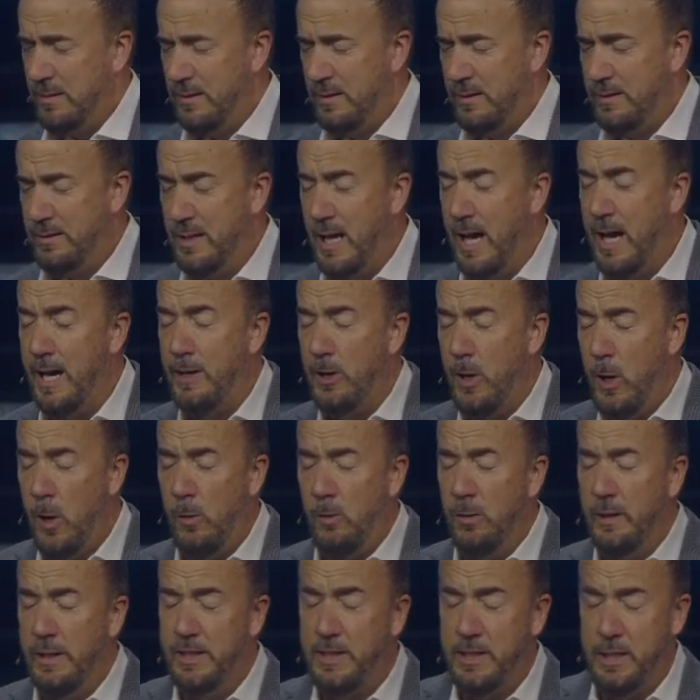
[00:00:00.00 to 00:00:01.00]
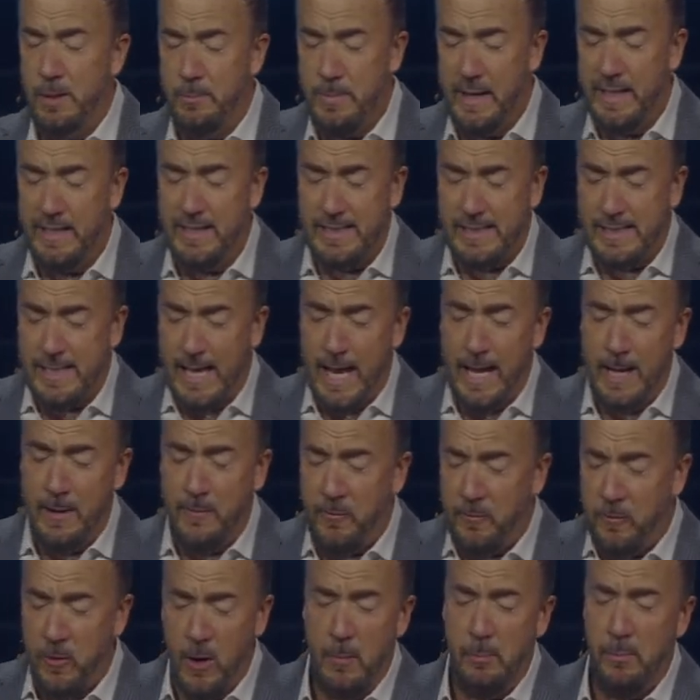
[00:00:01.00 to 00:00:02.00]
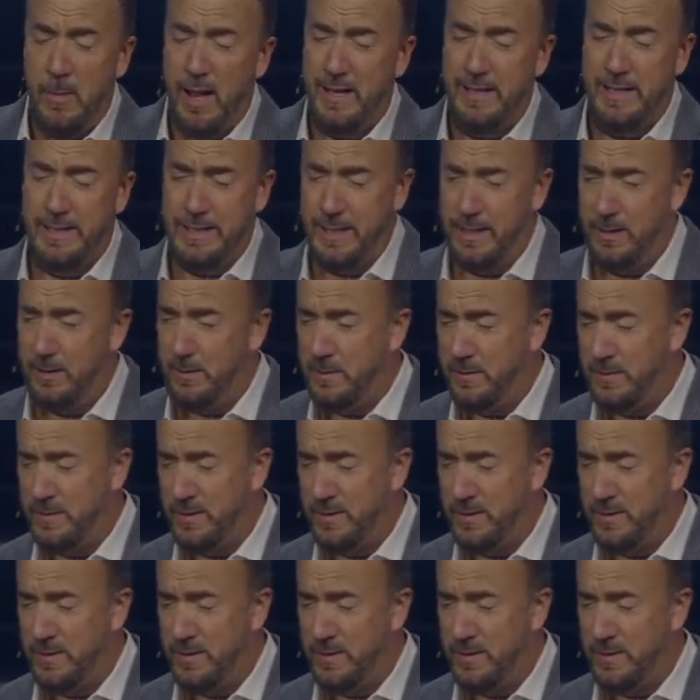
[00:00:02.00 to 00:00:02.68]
not only to be saved from myself,